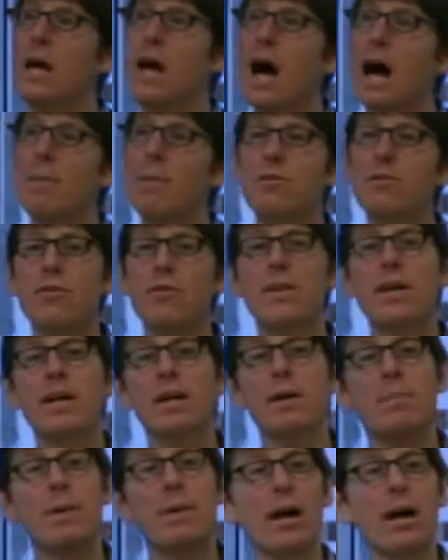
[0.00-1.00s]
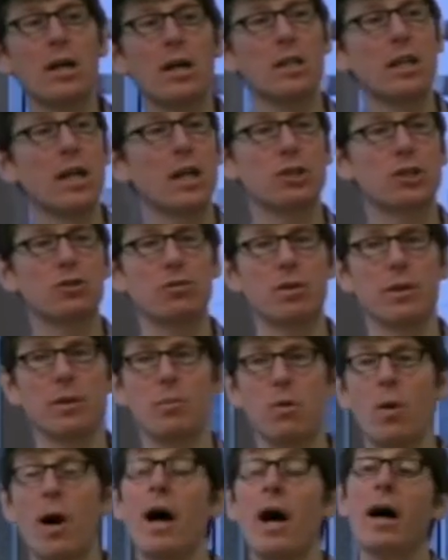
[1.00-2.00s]
I mean, if you think about a
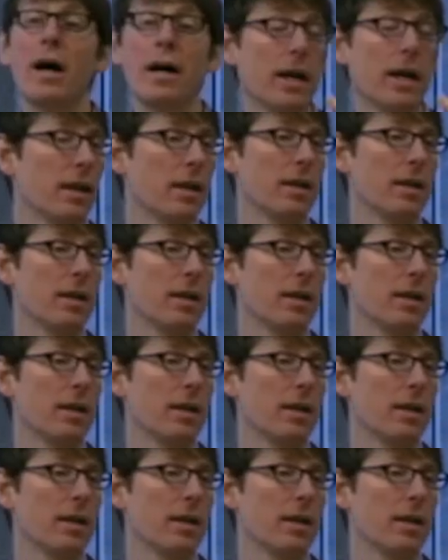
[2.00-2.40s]
luxury, well,